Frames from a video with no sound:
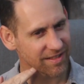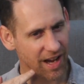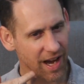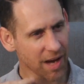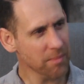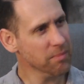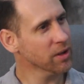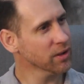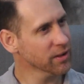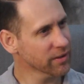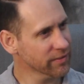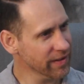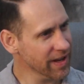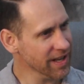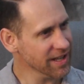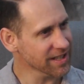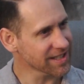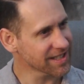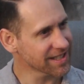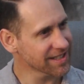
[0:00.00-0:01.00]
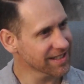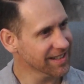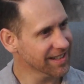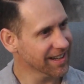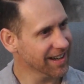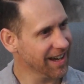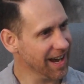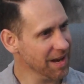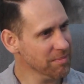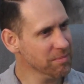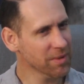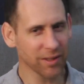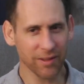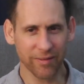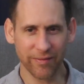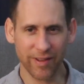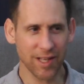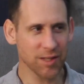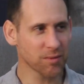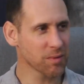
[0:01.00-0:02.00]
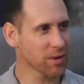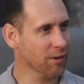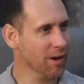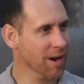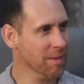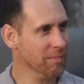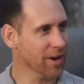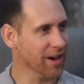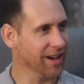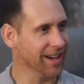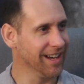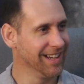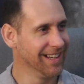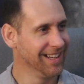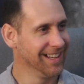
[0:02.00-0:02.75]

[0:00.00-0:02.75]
I built a fence. I built a fence with grandpa.